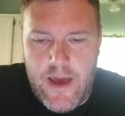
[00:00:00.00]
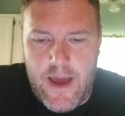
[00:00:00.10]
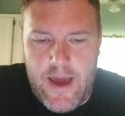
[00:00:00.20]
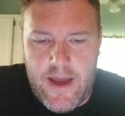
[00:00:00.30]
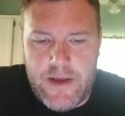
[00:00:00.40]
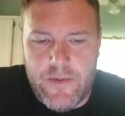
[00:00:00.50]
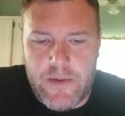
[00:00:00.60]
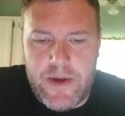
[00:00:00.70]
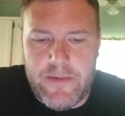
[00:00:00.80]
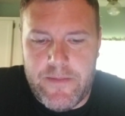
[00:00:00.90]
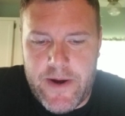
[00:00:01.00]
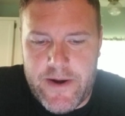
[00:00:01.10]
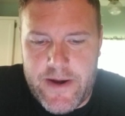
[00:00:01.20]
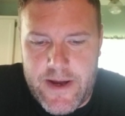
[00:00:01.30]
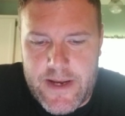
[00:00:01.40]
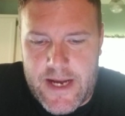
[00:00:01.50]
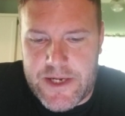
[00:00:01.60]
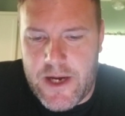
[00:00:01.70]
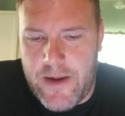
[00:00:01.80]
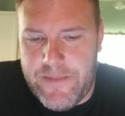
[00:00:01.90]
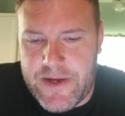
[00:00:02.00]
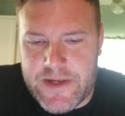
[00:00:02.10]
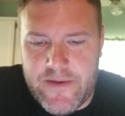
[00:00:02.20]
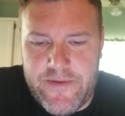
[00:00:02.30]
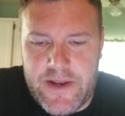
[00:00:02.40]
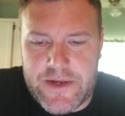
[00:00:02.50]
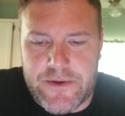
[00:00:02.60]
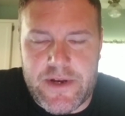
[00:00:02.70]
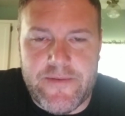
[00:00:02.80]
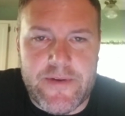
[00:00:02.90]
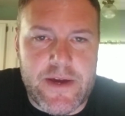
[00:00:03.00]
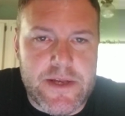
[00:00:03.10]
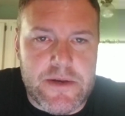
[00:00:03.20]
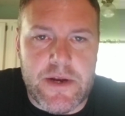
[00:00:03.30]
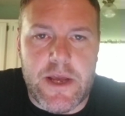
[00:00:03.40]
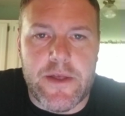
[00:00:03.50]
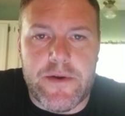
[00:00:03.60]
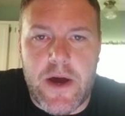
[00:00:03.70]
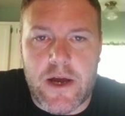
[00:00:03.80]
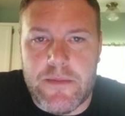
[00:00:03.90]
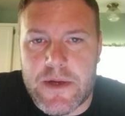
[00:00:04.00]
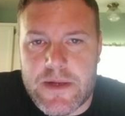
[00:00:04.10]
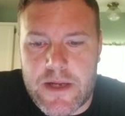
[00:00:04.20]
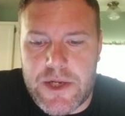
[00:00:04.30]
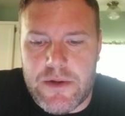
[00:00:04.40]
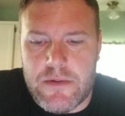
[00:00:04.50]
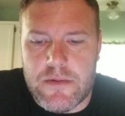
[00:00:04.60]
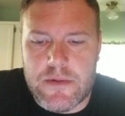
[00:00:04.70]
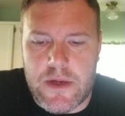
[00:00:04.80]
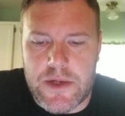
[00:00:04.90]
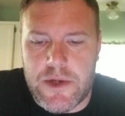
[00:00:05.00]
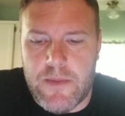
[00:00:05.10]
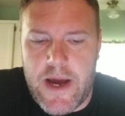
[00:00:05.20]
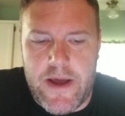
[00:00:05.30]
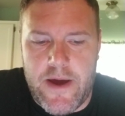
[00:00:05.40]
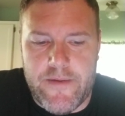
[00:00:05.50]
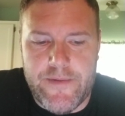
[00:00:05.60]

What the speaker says: and you want to be prepared to attach copies of any certificates or any other documents that you might have.